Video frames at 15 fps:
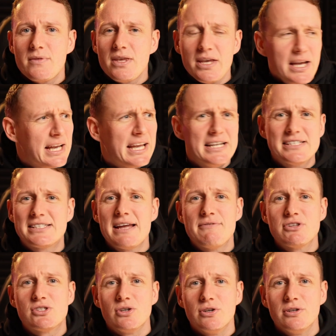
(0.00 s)
against
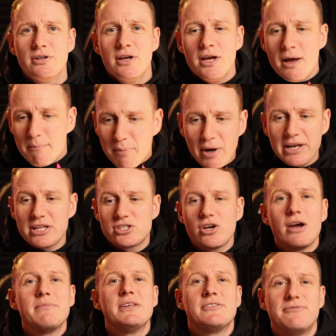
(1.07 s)
Everton. By the
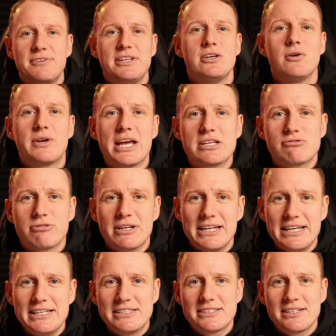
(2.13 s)
time this video gets
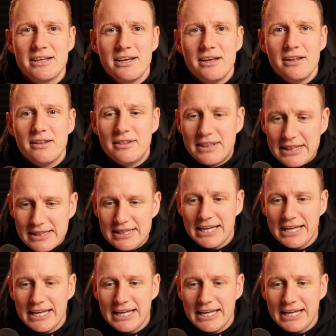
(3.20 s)
released, the